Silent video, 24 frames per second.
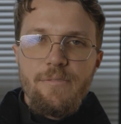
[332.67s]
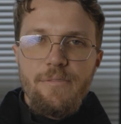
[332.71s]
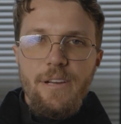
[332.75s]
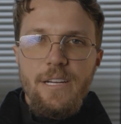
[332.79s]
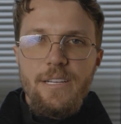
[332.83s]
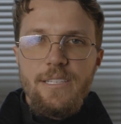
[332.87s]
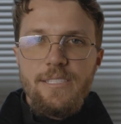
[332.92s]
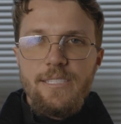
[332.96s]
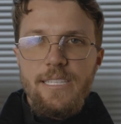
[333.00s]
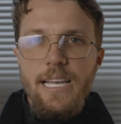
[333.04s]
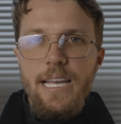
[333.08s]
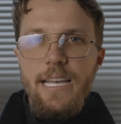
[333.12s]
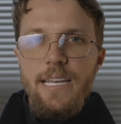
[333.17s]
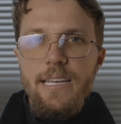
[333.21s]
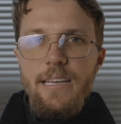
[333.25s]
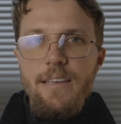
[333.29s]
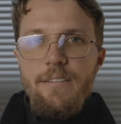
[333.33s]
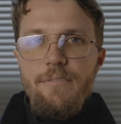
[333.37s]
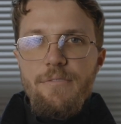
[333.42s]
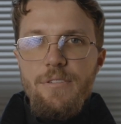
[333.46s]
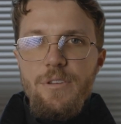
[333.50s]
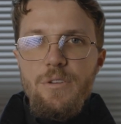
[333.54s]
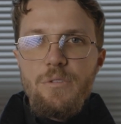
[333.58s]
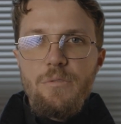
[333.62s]
fair to say
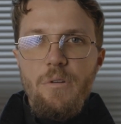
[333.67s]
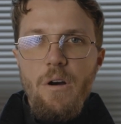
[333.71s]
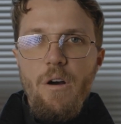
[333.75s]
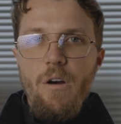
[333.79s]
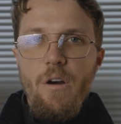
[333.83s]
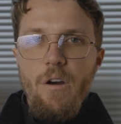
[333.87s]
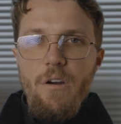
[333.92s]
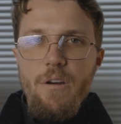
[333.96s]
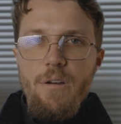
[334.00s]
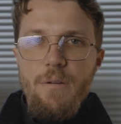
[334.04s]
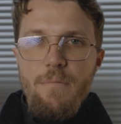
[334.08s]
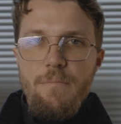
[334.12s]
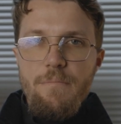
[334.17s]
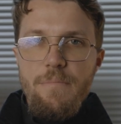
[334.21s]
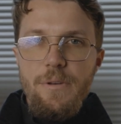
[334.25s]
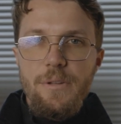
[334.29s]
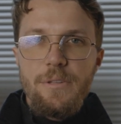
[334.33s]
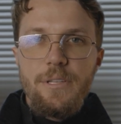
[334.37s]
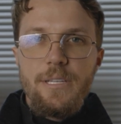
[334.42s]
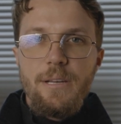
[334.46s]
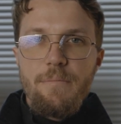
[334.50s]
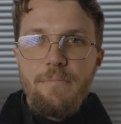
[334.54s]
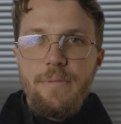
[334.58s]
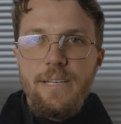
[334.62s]
if you are
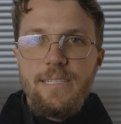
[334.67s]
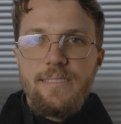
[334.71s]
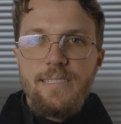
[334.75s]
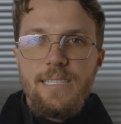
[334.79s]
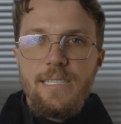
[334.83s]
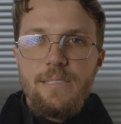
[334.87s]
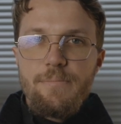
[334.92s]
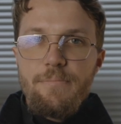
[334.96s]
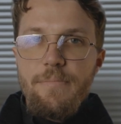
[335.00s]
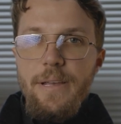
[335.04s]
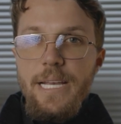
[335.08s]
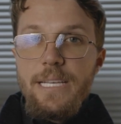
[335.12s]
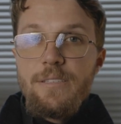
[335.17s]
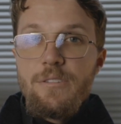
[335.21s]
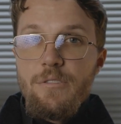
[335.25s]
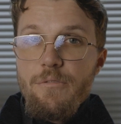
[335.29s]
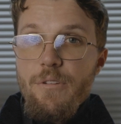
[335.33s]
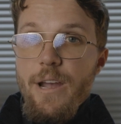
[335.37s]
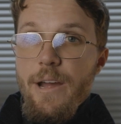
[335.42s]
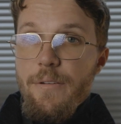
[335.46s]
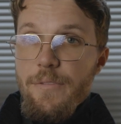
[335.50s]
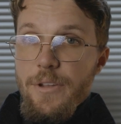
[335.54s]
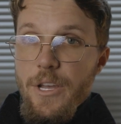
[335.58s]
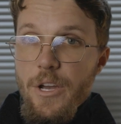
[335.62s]
building a business based
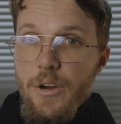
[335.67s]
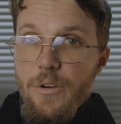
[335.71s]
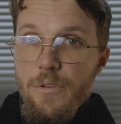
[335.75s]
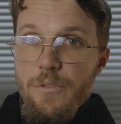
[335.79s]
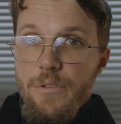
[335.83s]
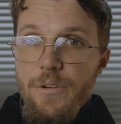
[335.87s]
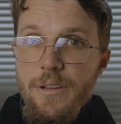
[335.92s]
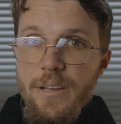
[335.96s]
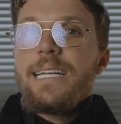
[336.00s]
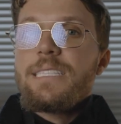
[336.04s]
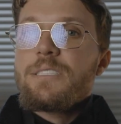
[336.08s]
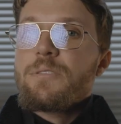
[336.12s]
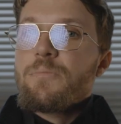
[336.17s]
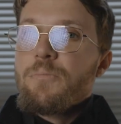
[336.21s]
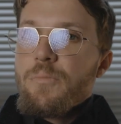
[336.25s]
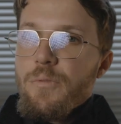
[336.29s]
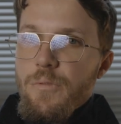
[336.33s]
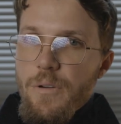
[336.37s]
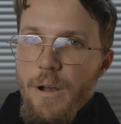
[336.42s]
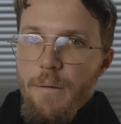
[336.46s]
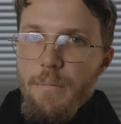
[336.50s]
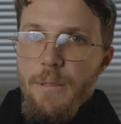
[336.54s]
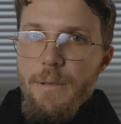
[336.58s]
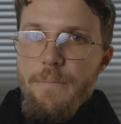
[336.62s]
around code, it's
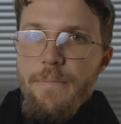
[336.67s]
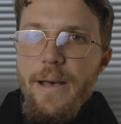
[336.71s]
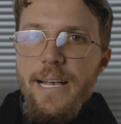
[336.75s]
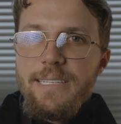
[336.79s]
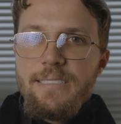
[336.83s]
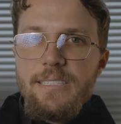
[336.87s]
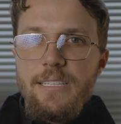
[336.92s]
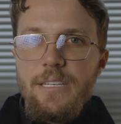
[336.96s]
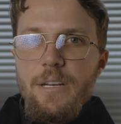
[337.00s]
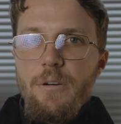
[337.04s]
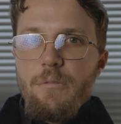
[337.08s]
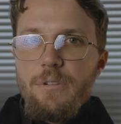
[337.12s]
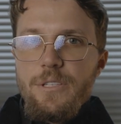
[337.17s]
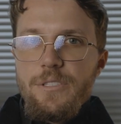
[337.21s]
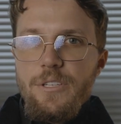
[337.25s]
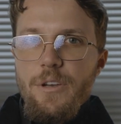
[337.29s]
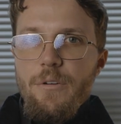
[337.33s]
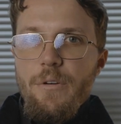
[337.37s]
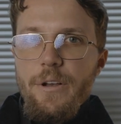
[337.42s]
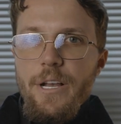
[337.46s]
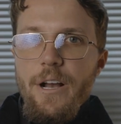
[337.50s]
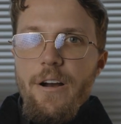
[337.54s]
probably best to know what's going